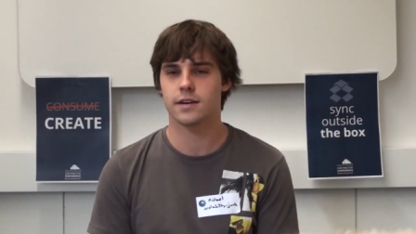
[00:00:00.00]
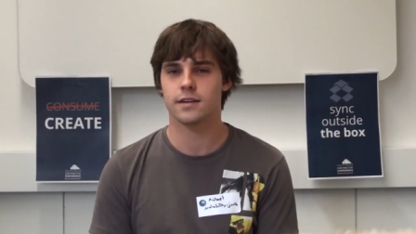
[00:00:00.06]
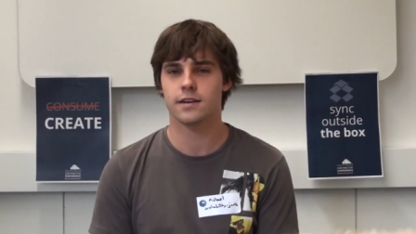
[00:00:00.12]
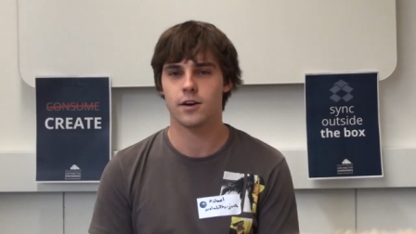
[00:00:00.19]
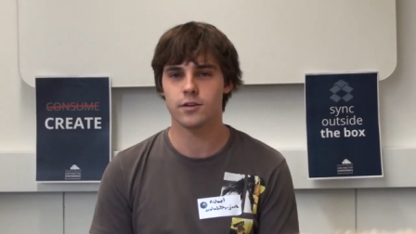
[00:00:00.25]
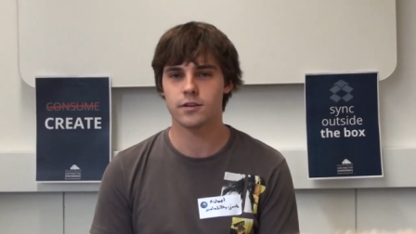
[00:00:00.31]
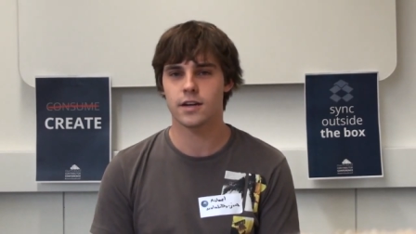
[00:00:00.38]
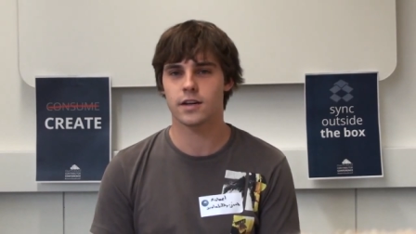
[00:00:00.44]

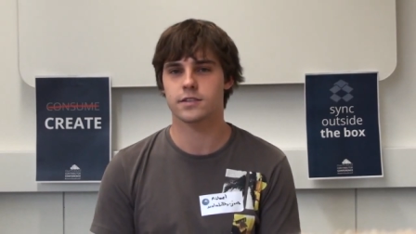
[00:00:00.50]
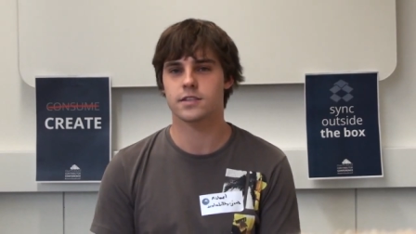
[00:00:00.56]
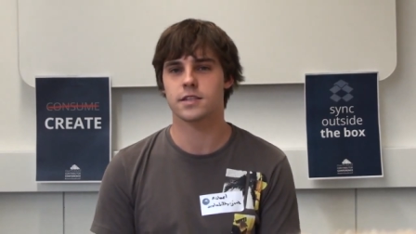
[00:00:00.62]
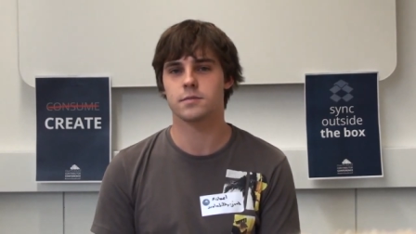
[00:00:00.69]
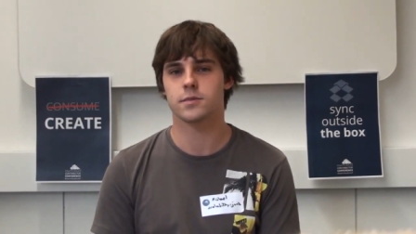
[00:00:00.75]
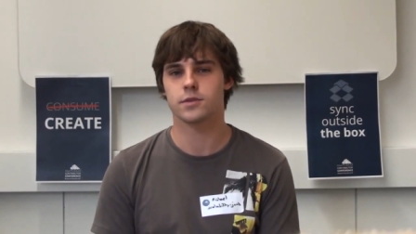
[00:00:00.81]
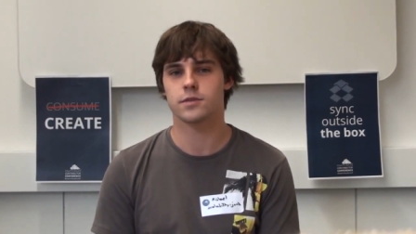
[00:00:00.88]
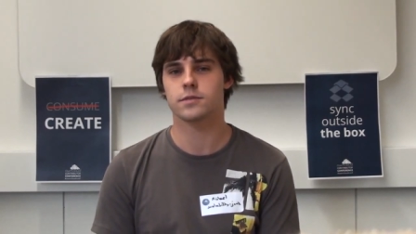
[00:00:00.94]
ownCloud
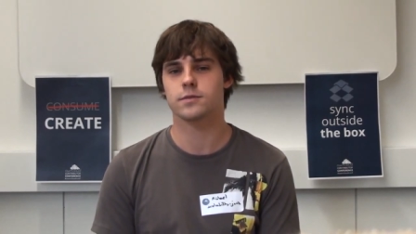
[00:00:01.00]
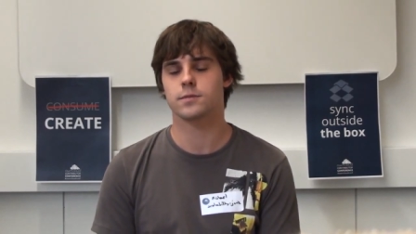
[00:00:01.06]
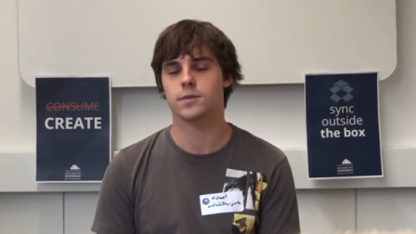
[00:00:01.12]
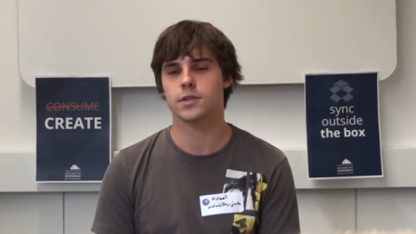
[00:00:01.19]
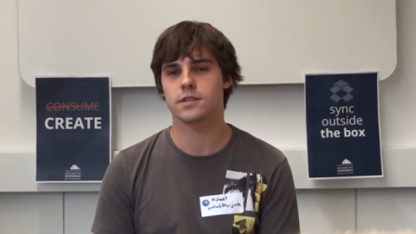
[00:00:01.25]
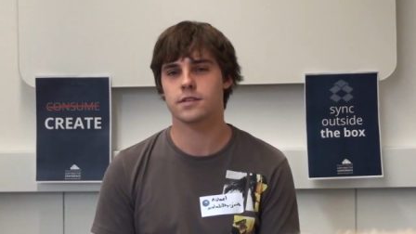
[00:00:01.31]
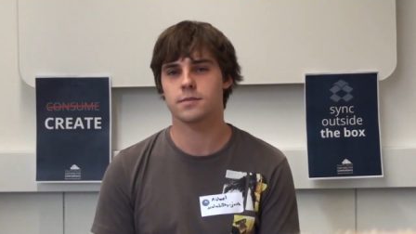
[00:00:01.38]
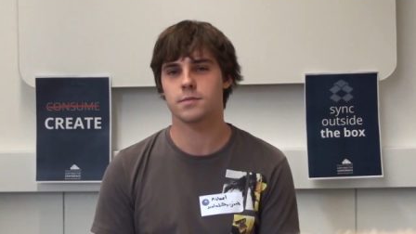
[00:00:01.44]
demo
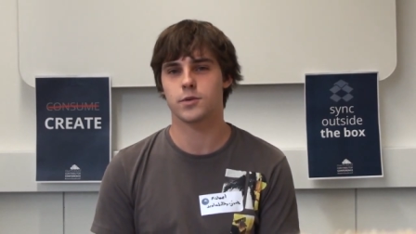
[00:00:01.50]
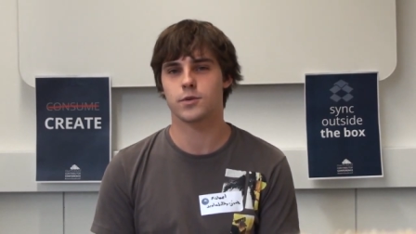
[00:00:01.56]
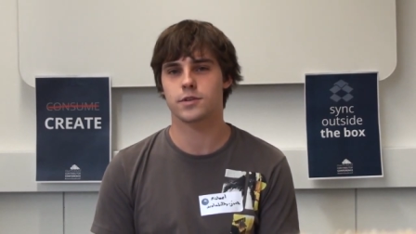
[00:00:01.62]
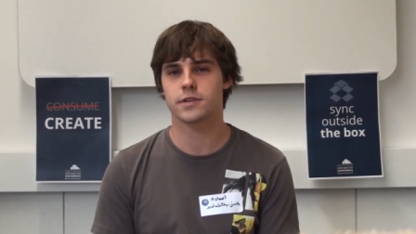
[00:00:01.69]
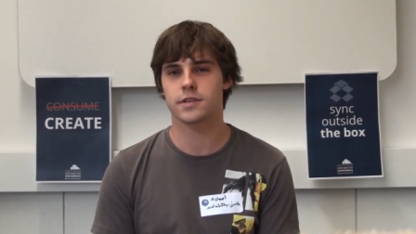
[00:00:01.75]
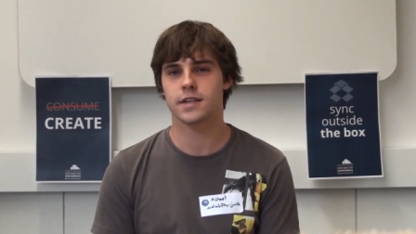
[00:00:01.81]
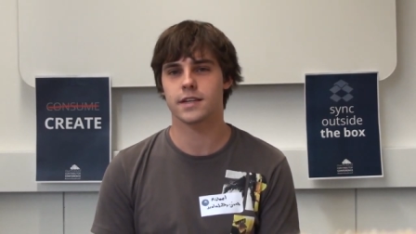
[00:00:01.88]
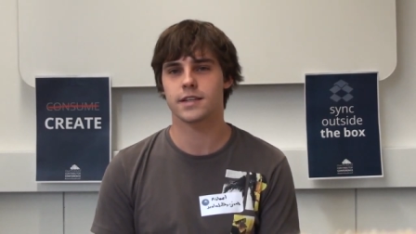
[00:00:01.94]
was
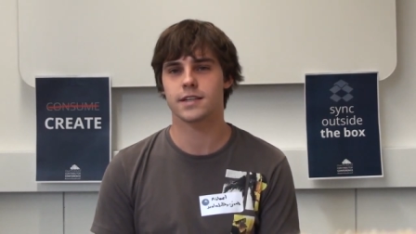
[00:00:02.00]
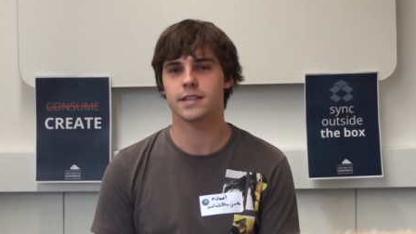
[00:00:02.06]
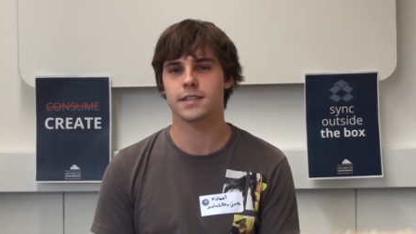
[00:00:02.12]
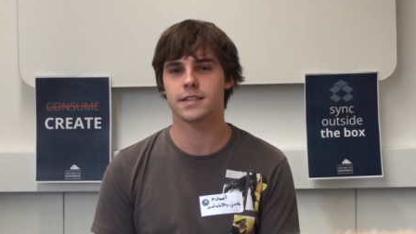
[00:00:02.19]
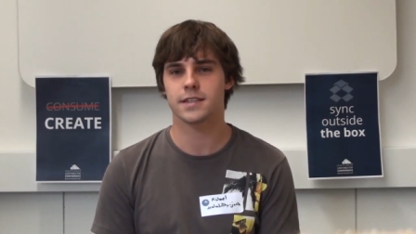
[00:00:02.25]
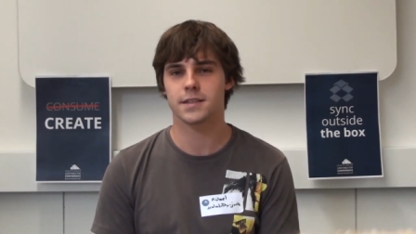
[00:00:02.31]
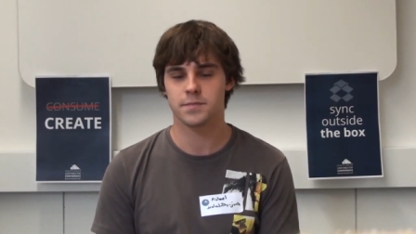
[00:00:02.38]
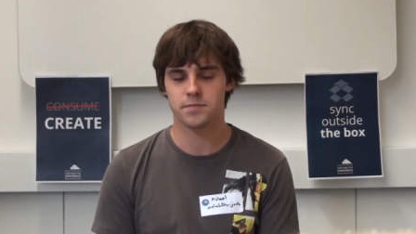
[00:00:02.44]
born, and